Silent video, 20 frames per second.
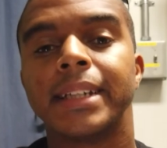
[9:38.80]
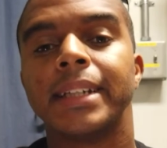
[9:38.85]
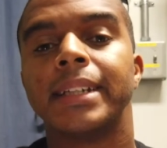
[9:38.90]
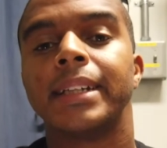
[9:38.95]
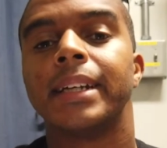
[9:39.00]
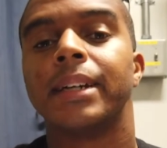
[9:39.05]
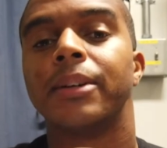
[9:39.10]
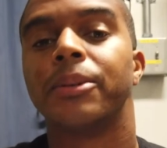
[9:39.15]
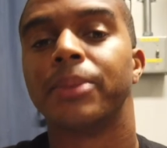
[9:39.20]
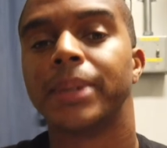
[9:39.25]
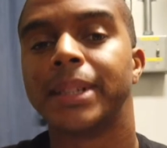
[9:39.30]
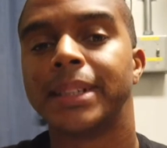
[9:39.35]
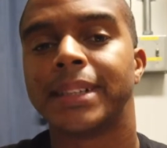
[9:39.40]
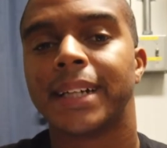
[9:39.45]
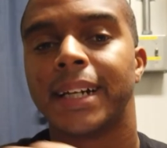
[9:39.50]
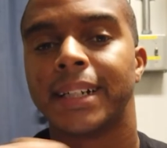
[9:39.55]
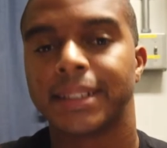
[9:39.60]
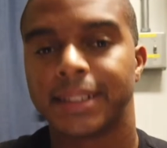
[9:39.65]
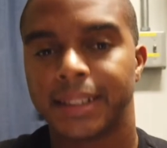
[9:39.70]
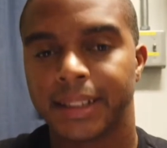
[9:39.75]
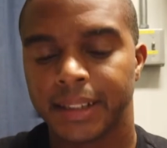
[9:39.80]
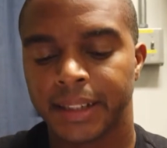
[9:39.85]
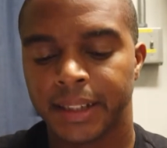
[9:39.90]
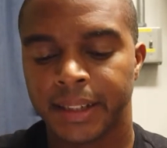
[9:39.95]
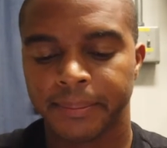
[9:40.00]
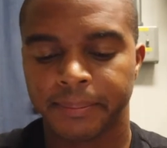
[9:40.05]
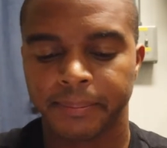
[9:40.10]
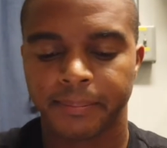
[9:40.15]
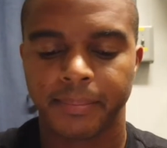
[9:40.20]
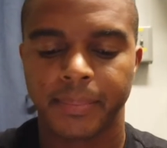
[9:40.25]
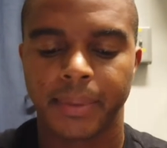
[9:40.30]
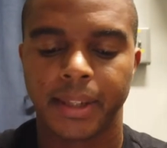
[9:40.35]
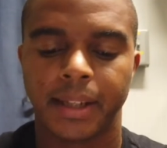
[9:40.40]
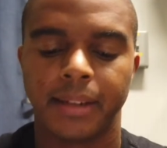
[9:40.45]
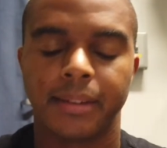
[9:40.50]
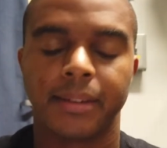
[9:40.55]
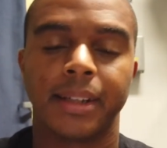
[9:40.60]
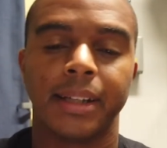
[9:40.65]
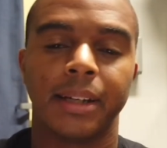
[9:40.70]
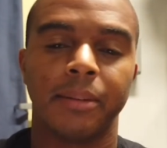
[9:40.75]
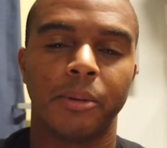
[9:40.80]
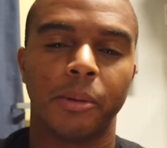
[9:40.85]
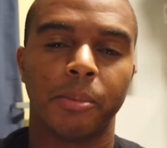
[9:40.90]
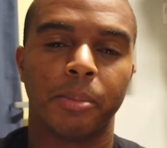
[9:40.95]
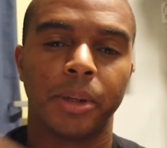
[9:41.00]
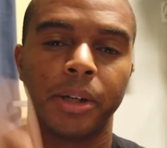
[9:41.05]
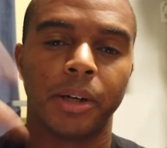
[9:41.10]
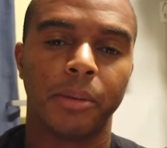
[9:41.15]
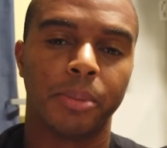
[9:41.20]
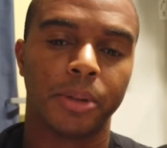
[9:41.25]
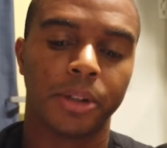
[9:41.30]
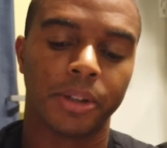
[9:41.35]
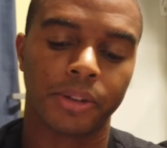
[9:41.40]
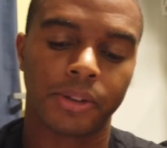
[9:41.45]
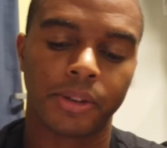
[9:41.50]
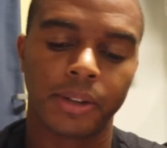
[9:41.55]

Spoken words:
thing, the reason I say that is because I'm going to put it up on the